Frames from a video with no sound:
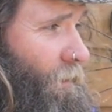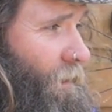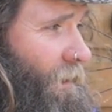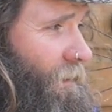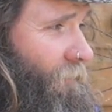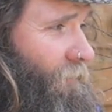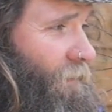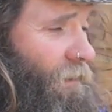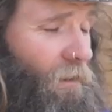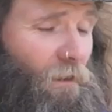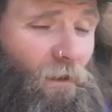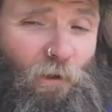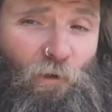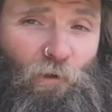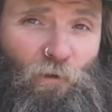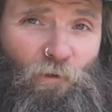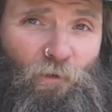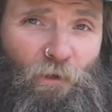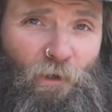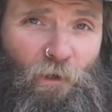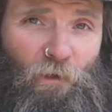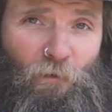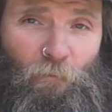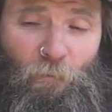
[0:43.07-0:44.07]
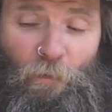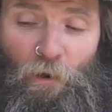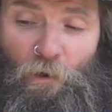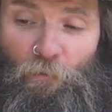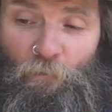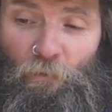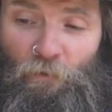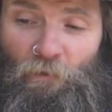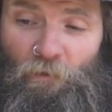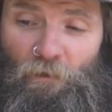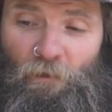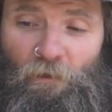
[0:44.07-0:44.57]
have a little audio
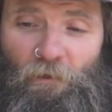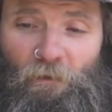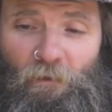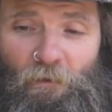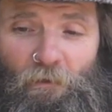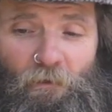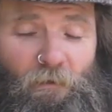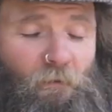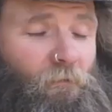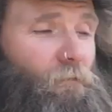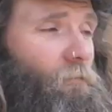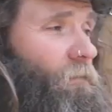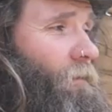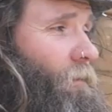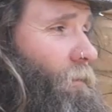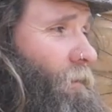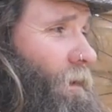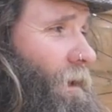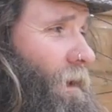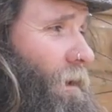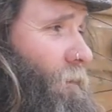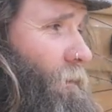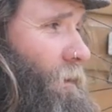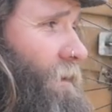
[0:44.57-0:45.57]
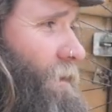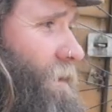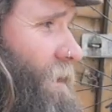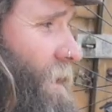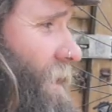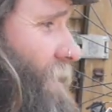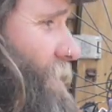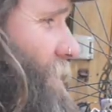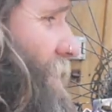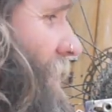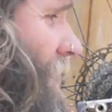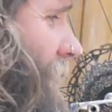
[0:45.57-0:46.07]
moment if you want to hear what it
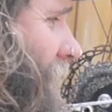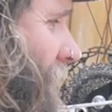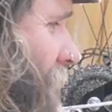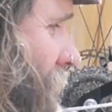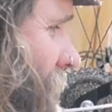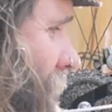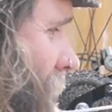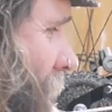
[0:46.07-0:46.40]
sounds like.